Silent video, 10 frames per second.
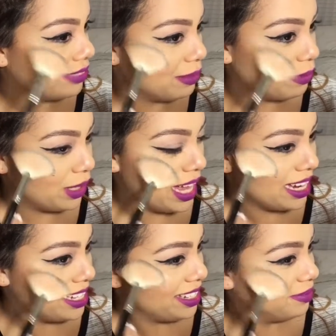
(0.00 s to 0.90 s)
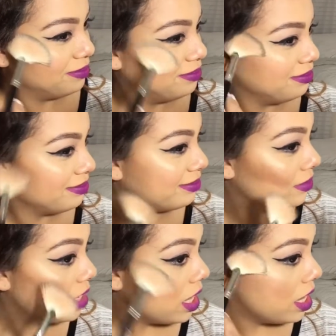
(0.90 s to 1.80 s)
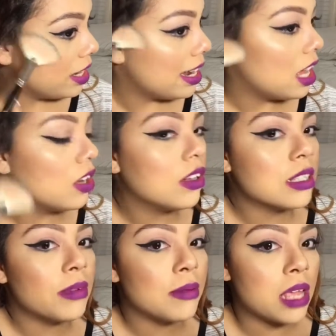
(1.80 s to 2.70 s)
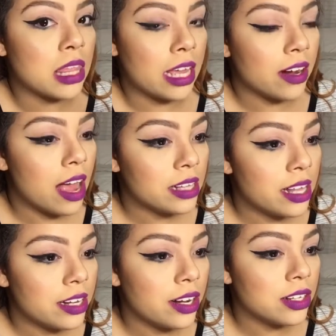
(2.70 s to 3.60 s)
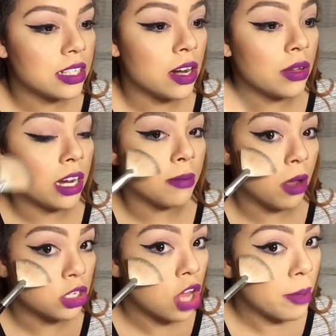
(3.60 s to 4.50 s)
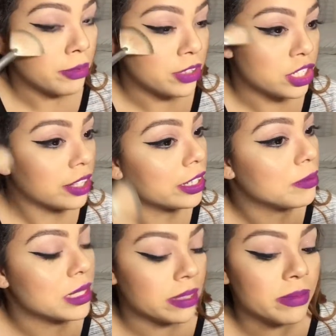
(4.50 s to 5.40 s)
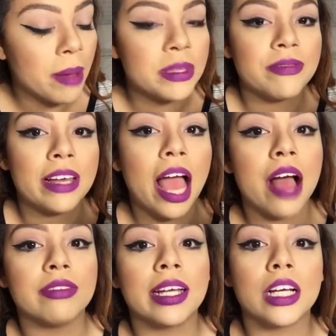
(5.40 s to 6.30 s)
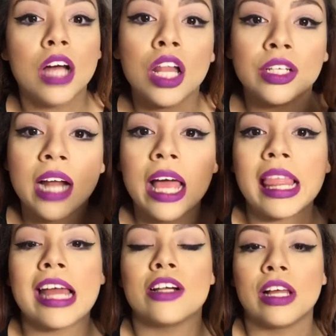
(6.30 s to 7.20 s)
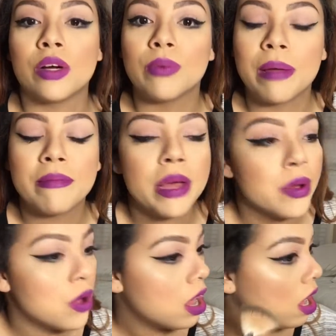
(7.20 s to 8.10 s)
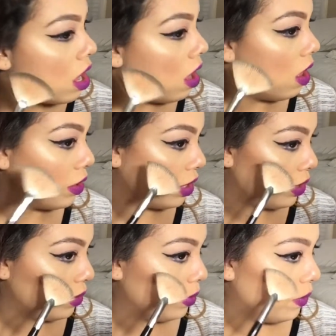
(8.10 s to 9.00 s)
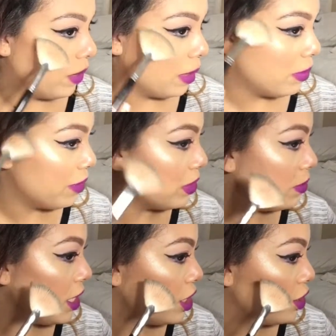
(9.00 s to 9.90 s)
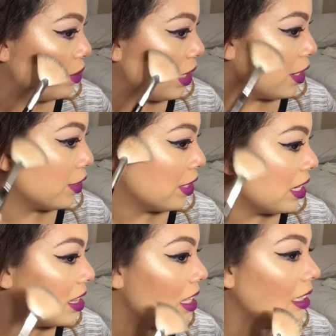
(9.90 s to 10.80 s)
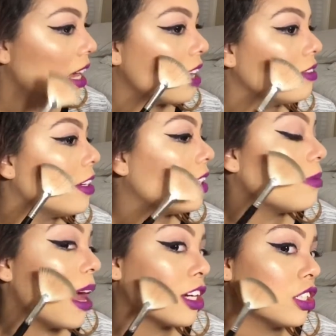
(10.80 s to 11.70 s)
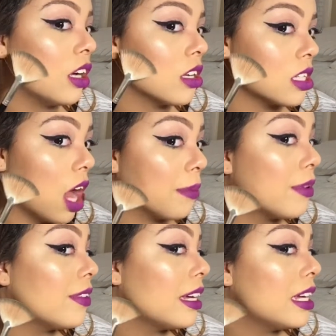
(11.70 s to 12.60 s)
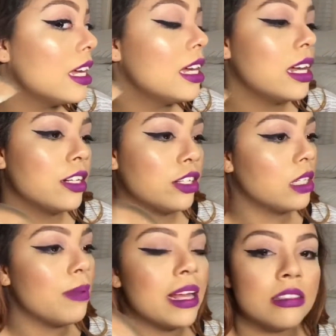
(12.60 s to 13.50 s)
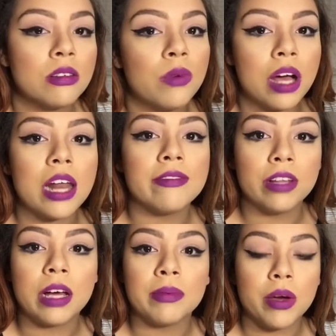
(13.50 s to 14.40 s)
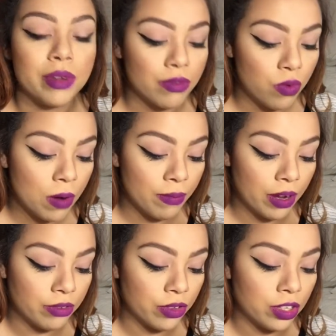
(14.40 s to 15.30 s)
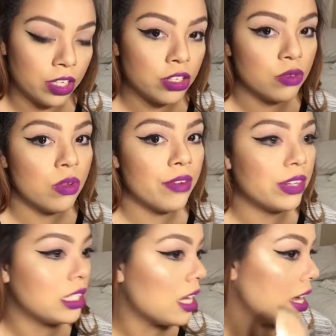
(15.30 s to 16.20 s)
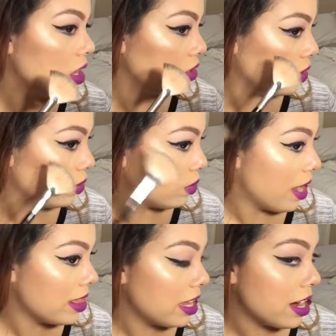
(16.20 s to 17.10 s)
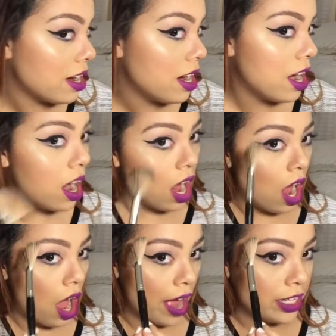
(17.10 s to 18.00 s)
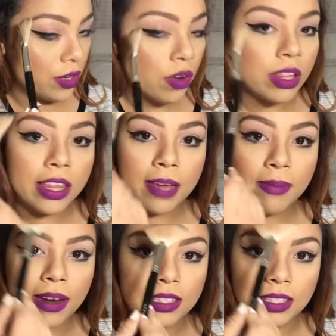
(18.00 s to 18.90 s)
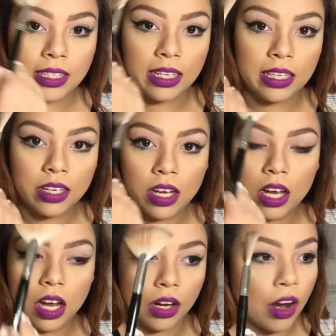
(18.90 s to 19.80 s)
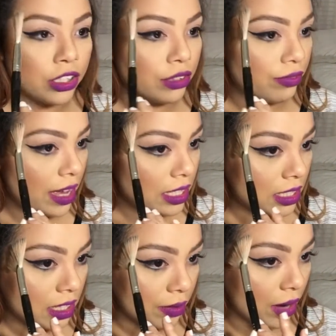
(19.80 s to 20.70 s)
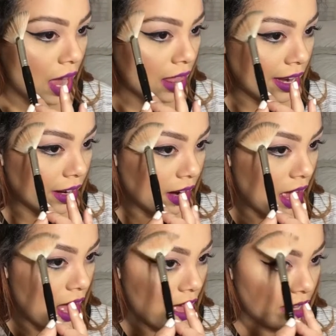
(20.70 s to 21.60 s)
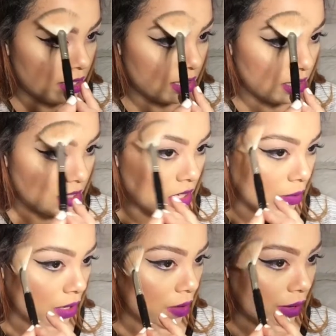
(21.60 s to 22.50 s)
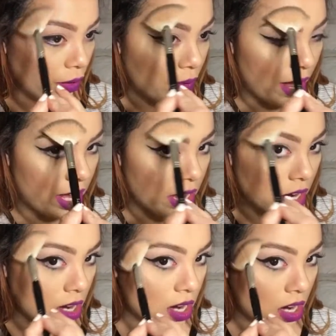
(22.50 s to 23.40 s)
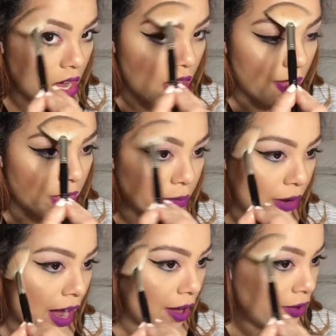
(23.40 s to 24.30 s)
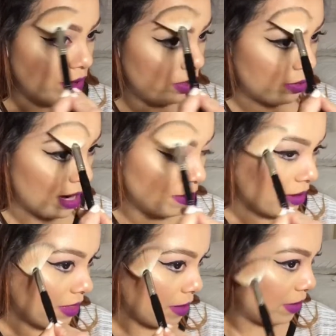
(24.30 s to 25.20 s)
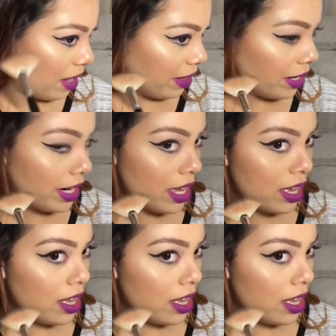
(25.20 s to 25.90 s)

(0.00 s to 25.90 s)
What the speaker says: and blend. Now, sometimes I layer highlighters and I'll layer them on top of each other, but sometimes if I have like a colored highlighter, like a rainbow, I'll go one above the blush, one underneath, and kind of layer them actually on top of it. Just depends on what kind of look I'm going for, but for the usual everyday, I'll do it right there. I do think about a C across your face, so we're highlighting our eyes, so we're going right here on the brow, right above that brow area.